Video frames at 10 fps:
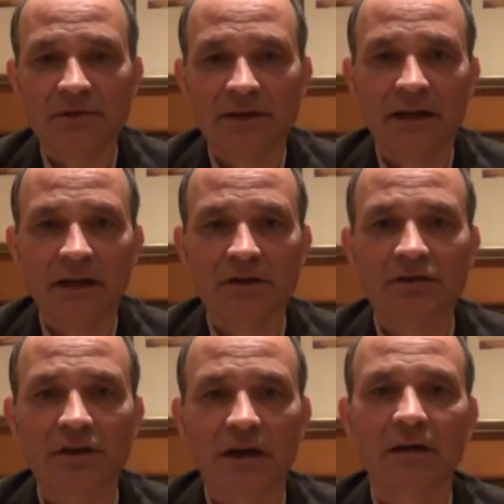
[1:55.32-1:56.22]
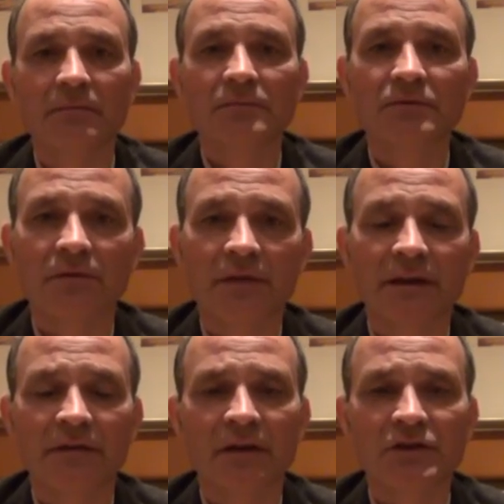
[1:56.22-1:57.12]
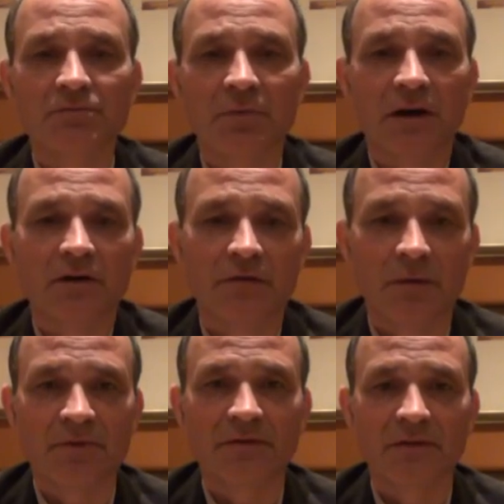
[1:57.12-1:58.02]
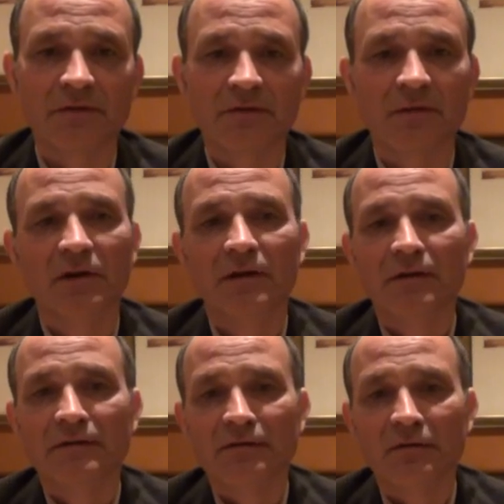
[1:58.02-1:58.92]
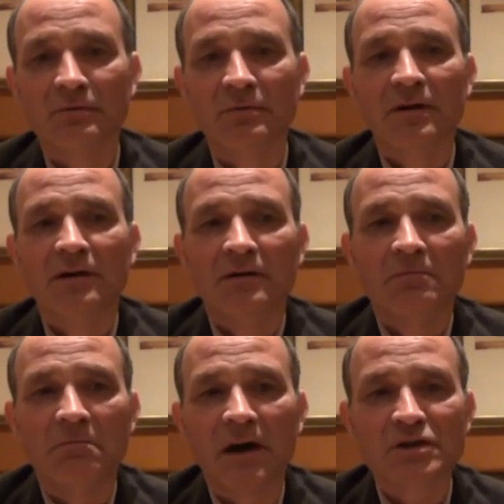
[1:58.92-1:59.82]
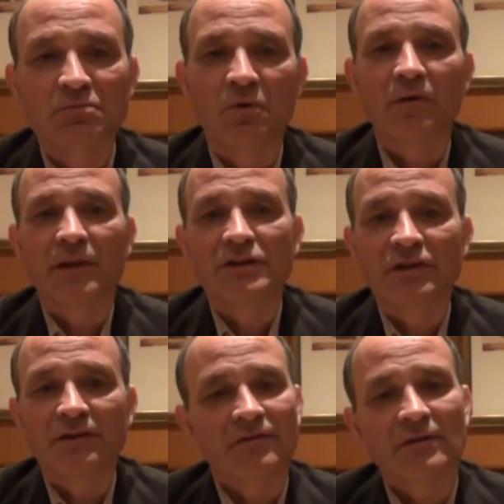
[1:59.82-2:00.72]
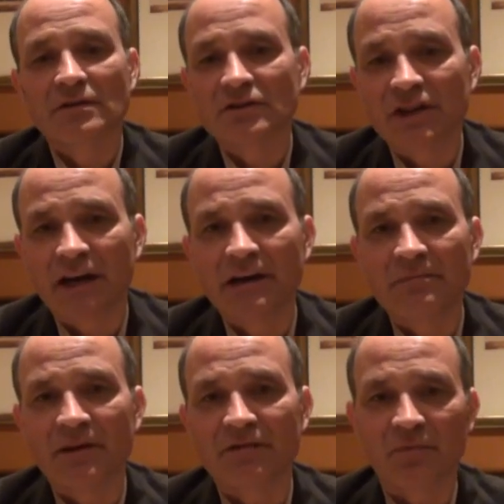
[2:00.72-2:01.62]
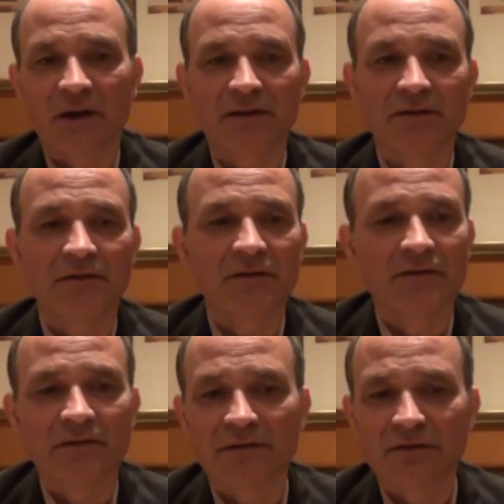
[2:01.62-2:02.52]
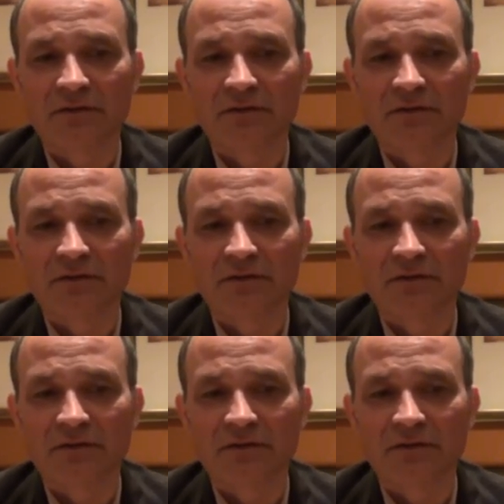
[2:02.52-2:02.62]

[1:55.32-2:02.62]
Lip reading: tailored to the innovation part of our business. So much more than just sharing best practices